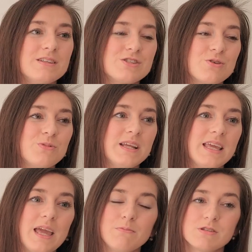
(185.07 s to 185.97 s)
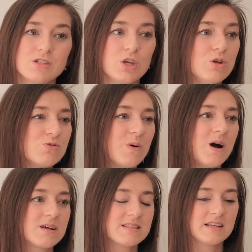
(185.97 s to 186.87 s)
so when it came, it was this huge
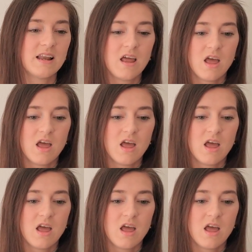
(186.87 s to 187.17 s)
box, and